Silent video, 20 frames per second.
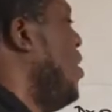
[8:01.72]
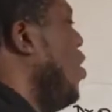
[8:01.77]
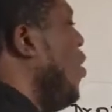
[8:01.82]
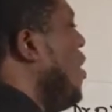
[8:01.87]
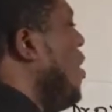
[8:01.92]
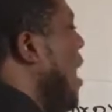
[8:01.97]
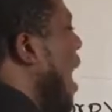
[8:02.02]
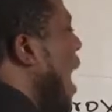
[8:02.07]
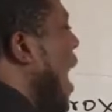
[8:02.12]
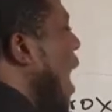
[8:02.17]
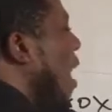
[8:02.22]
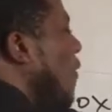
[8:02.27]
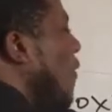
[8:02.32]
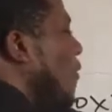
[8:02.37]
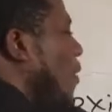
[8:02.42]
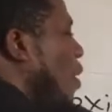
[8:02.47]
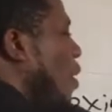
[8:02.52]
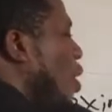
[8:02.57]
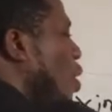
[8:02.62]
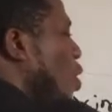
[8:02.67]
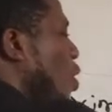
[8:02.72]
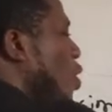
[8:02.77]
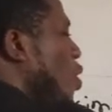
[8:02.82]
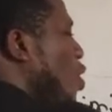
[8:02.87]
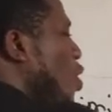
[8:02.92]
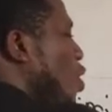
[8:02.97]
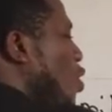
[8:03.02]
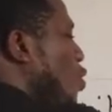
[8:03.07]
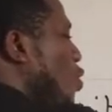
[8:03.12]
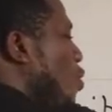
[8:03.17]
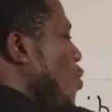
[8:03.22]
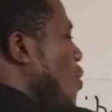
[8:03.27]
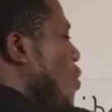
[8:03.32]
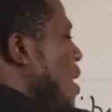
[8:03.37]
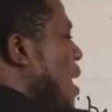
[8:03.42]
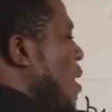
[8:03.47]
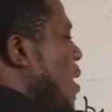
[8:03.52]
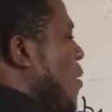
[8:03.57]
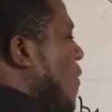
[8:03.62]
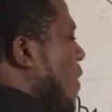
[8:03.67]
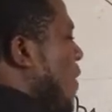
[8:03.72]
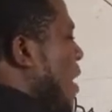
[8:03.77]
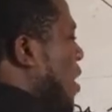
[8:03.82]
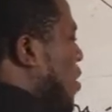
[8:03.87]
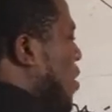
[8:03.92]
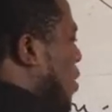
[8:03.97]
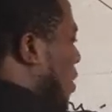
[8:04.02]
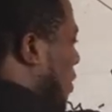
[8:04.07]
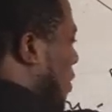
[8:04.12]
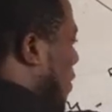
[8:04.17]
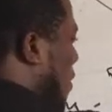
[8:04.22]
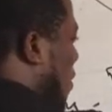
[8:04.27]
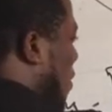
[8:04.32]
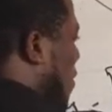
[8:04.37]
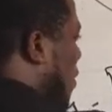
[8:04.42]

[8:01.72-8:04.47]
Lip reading: don't have new innovations.